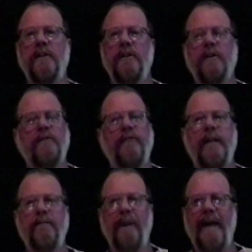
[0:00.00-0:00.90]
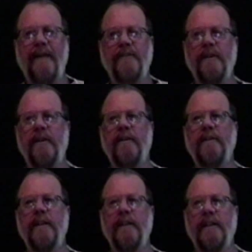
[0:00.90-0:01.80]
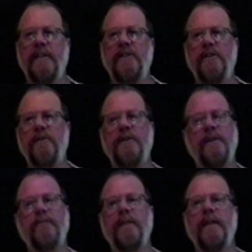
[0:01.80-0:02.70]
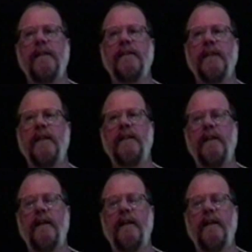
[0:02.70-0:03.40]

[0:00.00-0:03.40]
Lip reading: you're going to find paths there that lead you to some things that